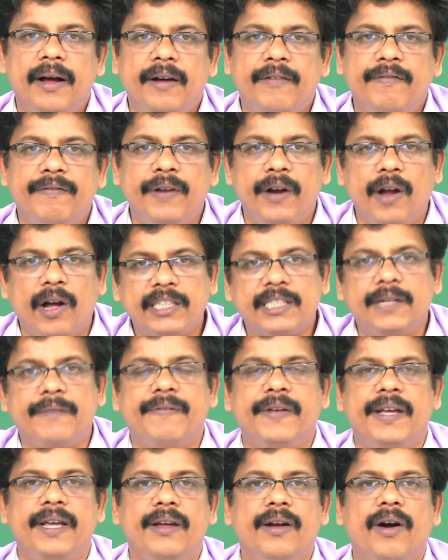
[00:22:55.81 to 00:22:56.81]

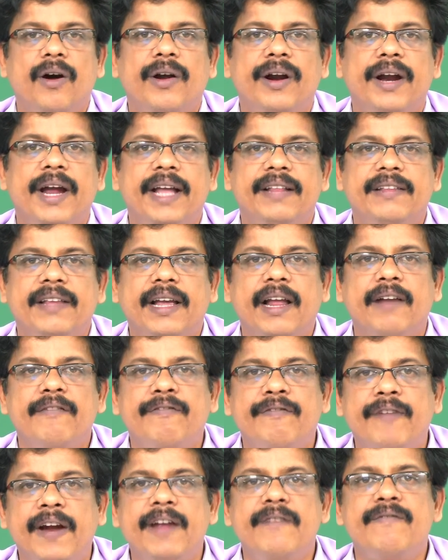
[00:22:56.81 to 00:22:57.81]
philosophy or a ethical
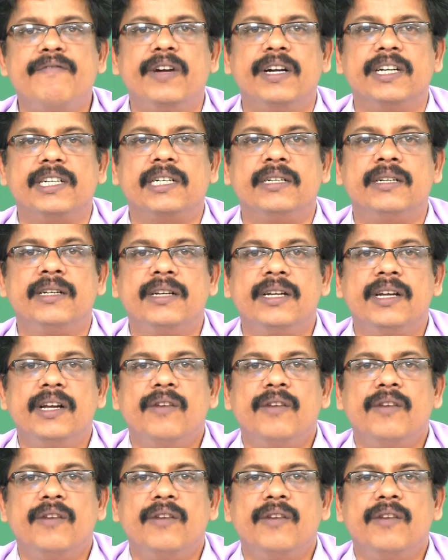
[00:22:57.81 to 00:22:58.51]
framework